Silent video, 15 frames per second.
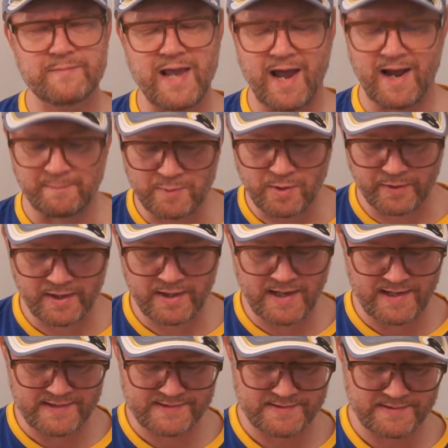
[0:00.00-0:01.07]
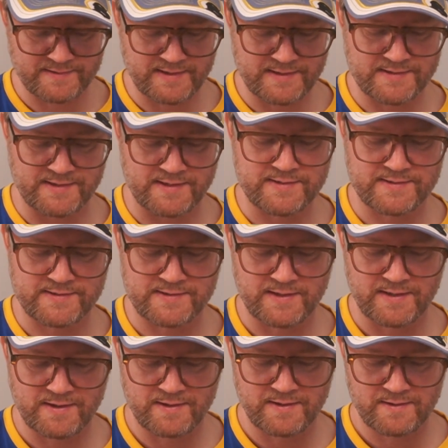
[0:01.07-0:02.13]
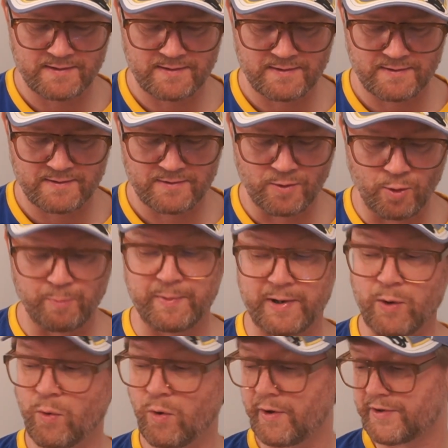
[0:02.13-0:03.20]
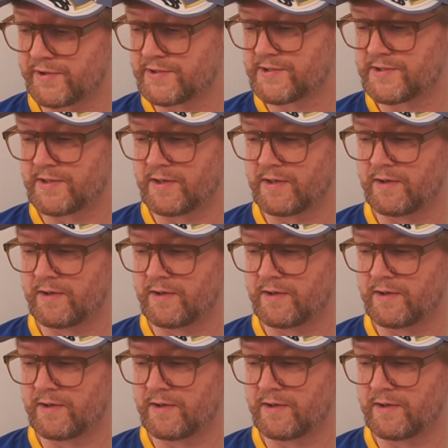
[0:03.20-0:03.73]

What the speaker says: Yeah, I'm gonna guess this is Oppigårds